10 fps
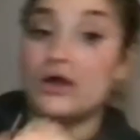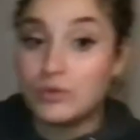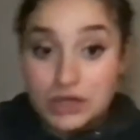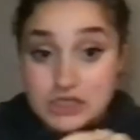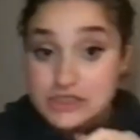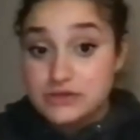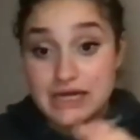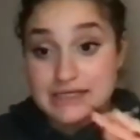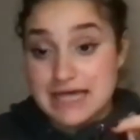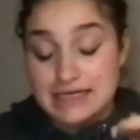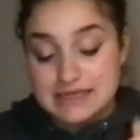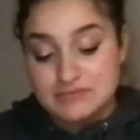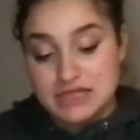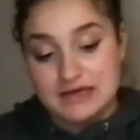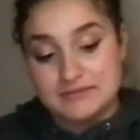We're going to do that exact same
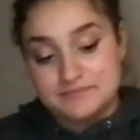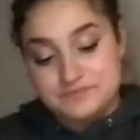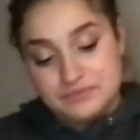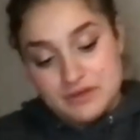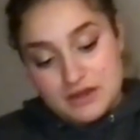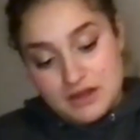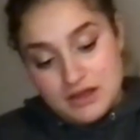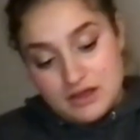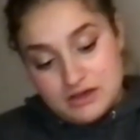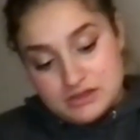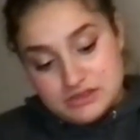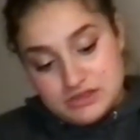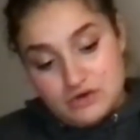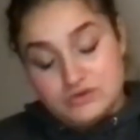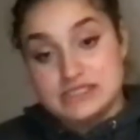thing.
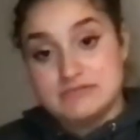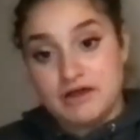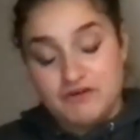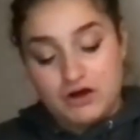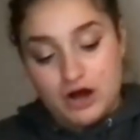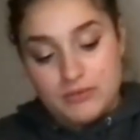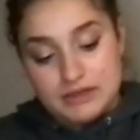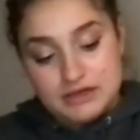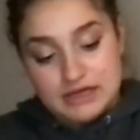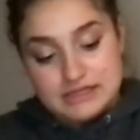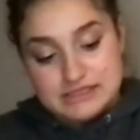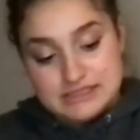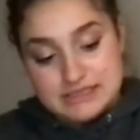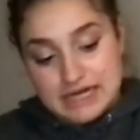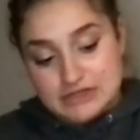So this is my front carbon, and this is
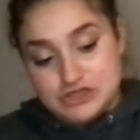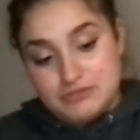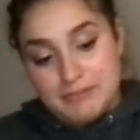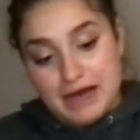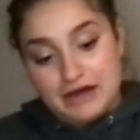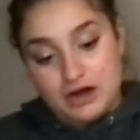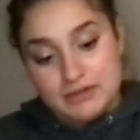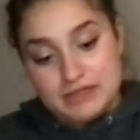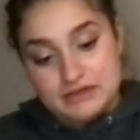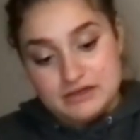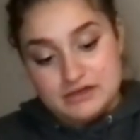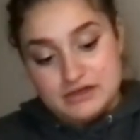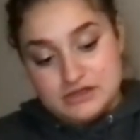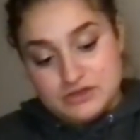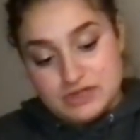attached to my back carbon.
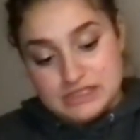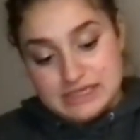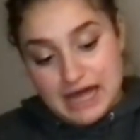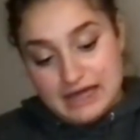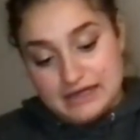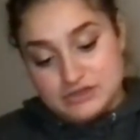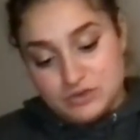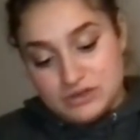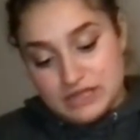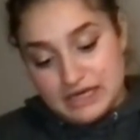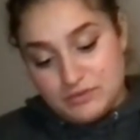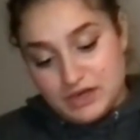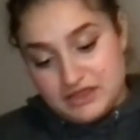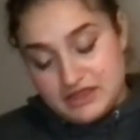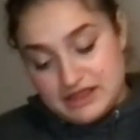So this guy is correlating
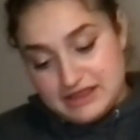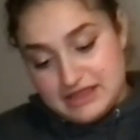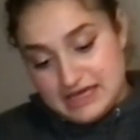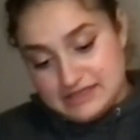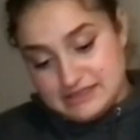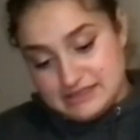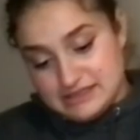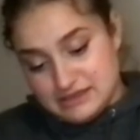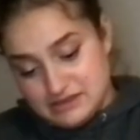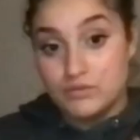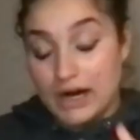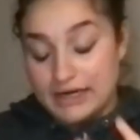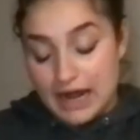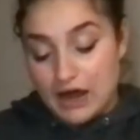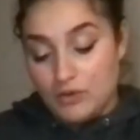with this. Right
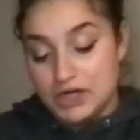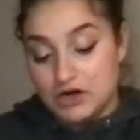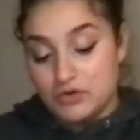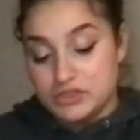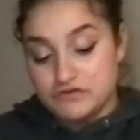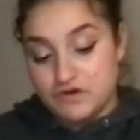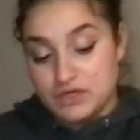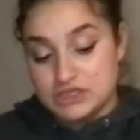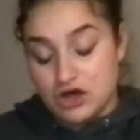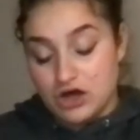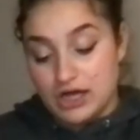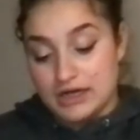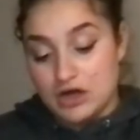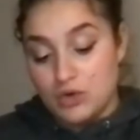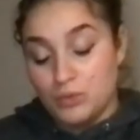now, we are going to focus
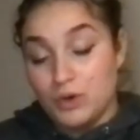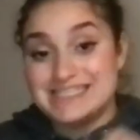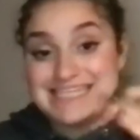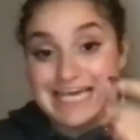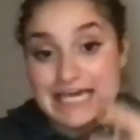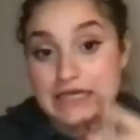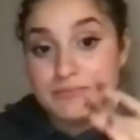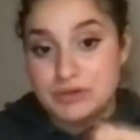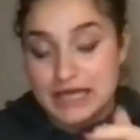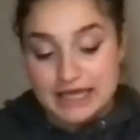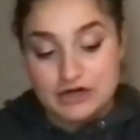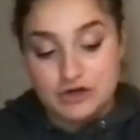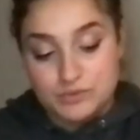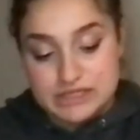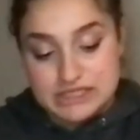on what is in plane
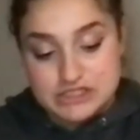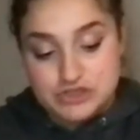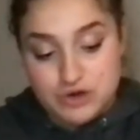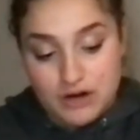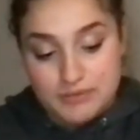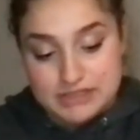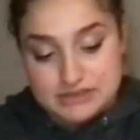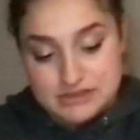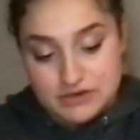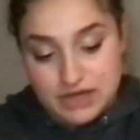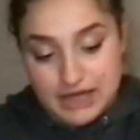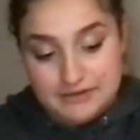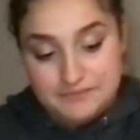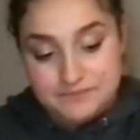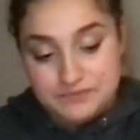with these two carbons, okay?